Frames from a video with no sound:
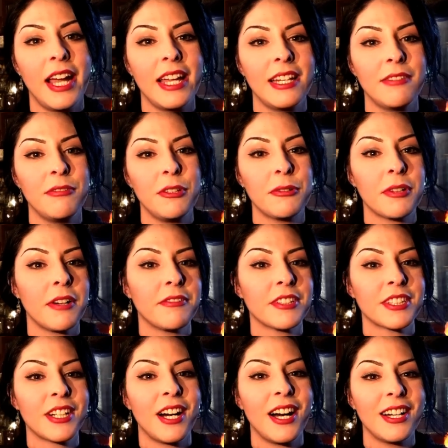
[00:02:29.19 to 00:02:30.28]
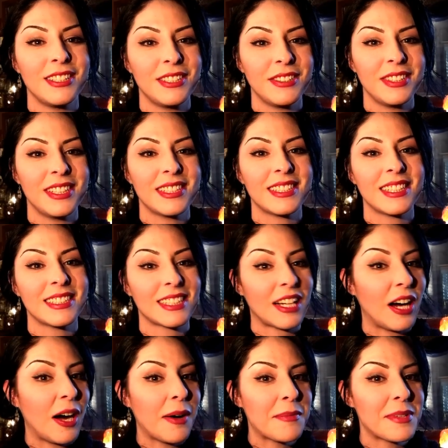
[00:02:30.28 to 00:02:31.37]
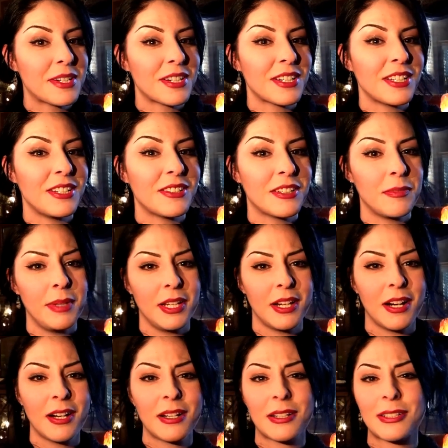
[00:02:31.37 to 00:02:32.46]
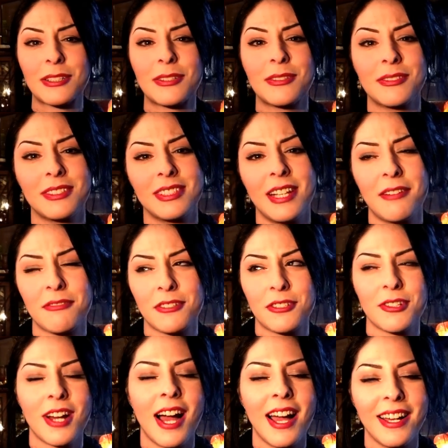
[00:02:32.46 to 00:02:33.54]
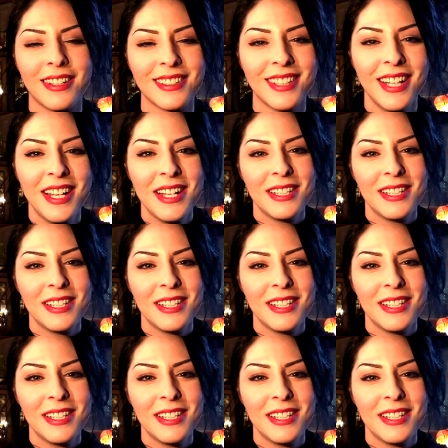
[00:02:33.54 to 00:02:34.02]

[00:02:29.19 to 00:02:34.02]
And if you were ever caught doing this as a commoner, you could be hung or set for trial.